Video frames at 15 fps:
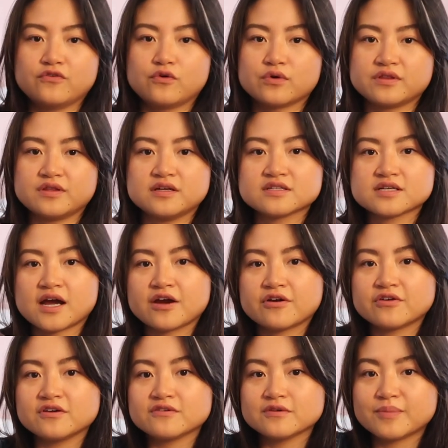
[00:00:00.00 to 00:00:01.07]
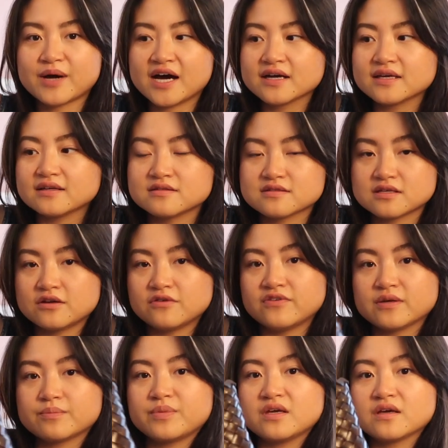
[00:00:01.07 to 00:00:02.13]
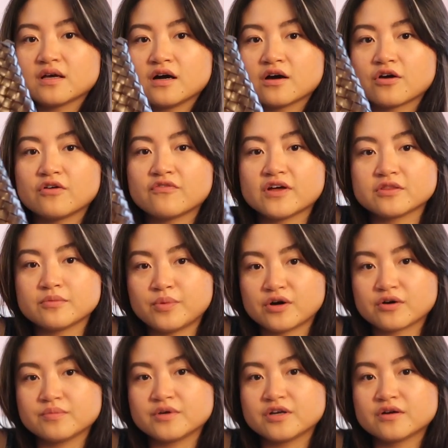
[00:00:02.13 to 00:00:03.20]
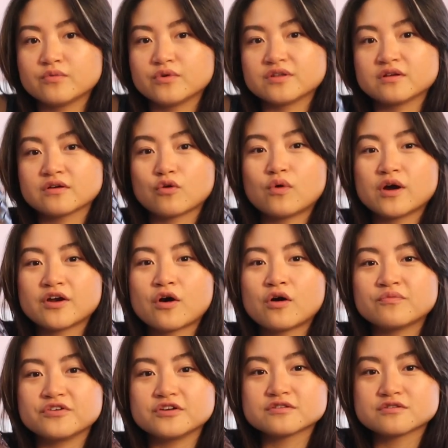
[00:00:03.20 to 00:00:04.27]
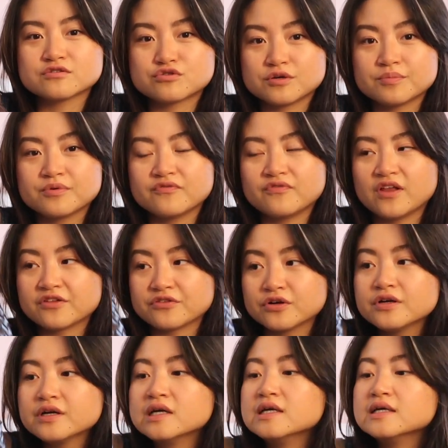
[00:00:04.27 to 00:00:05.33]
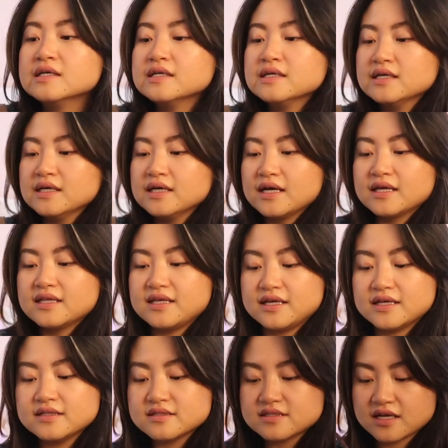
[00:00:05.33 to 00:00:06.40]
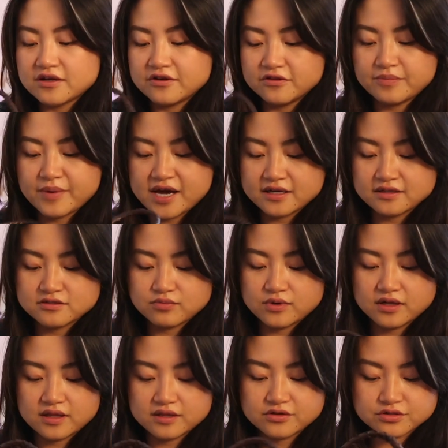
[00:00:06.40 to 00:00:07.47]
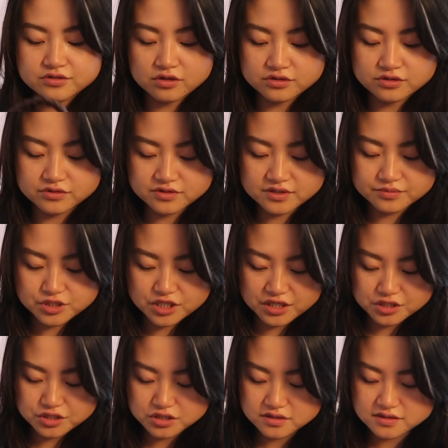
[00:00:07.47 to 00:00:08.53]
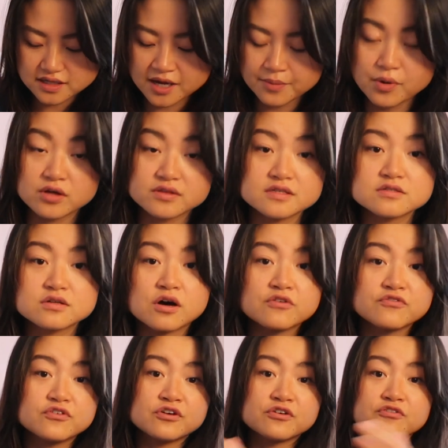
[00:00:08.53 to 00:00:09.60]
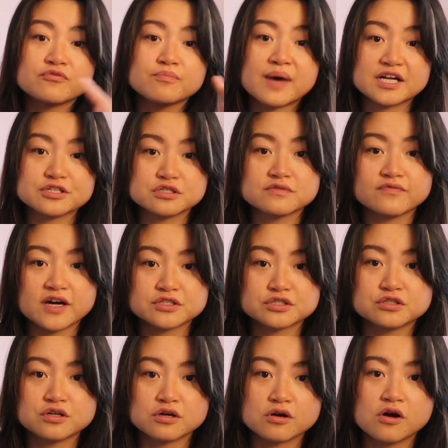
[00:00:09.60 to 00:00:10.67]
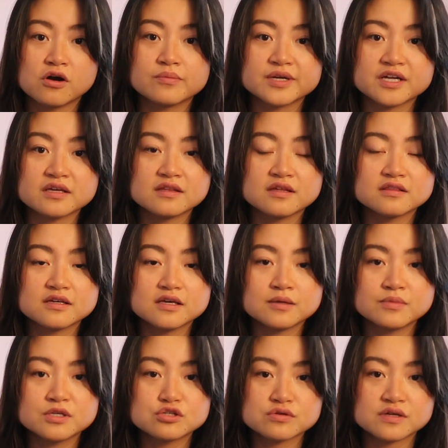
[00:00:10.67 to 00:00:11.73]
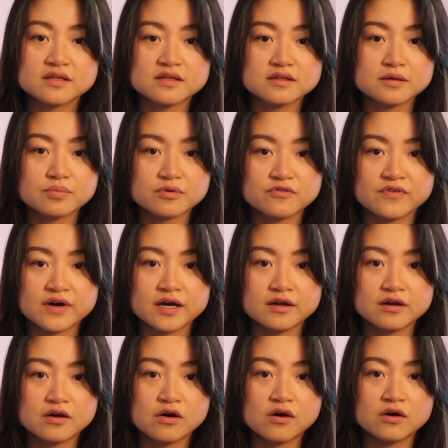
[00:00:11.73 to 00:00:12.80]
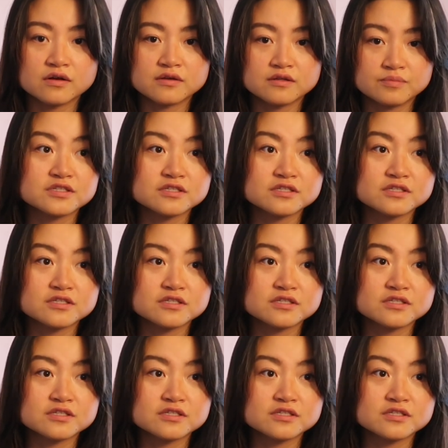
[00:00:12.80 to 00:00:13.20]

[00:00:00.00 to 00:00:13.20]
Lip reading: for the entirety of the bag instead of it being cut off at the bottom here with a quite obvious strip of leather. The inside of the bag as well, there's also some changes. I bought this off of matchesfashion.com, and I think the imagery that they provide on the